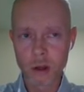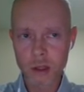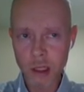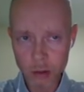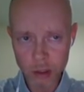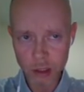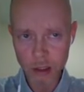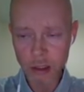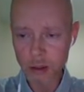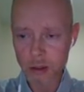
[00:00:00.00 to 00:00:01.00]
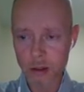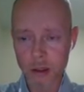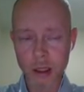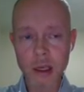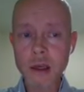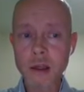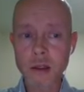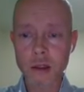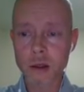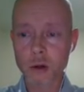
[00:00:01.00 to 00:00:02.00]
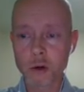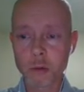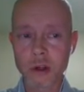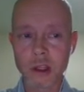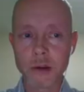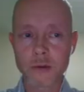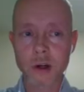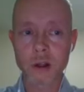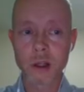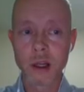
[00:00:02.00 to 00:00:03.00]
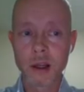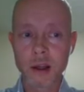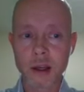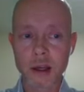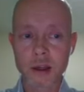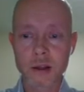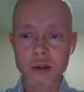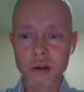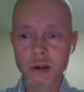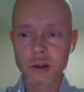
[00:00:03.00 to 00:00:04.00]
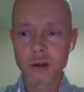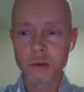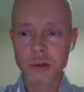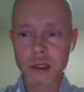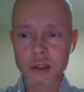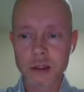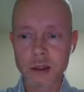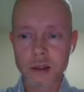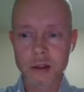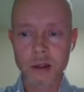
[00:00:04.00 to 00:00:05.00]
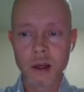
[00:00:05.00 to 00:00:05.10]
king on e8, and an open e-file, and you've guessed it,